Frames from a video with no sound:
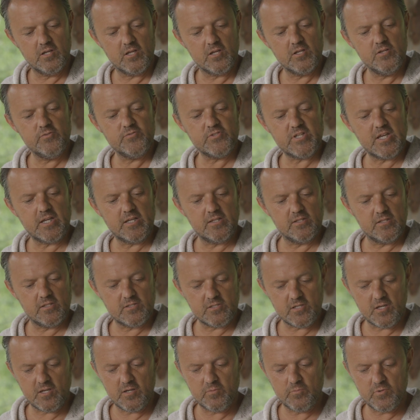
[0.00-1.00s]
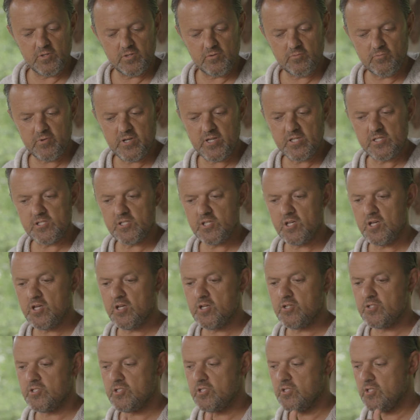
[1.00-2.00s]
You know, you've taken the time with the
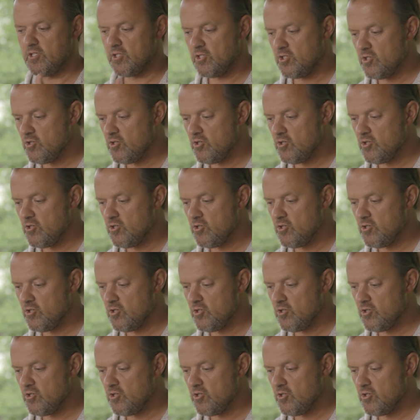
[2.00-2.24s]
research and